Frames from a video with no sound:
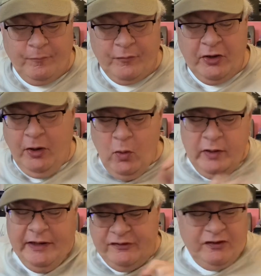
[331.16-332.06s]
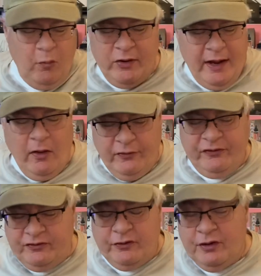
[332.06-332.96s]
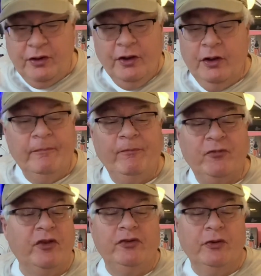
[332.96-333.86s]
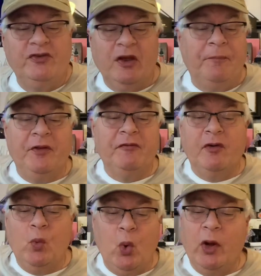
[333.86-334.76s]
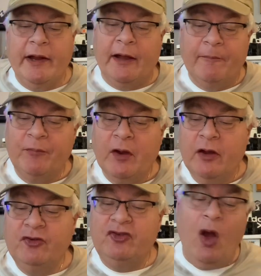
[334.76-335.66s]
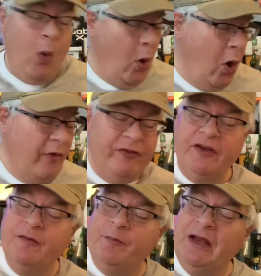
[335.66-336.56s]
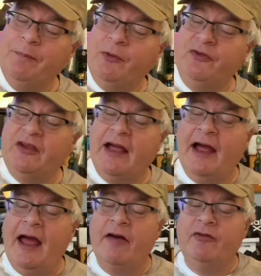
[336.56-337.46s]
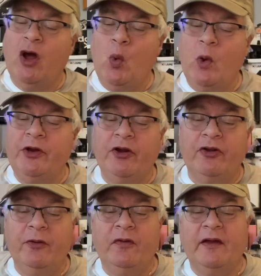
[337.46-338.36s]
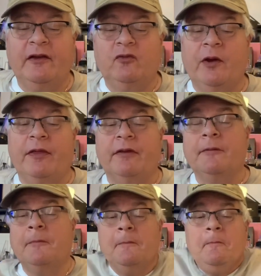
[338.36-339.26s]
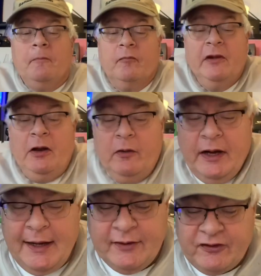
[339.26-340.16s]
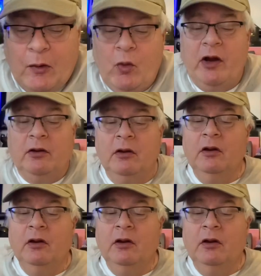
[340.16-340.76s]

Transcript: You don't need someone else to do something rewarding. So often people say, I have no one to do things with. You don't need someone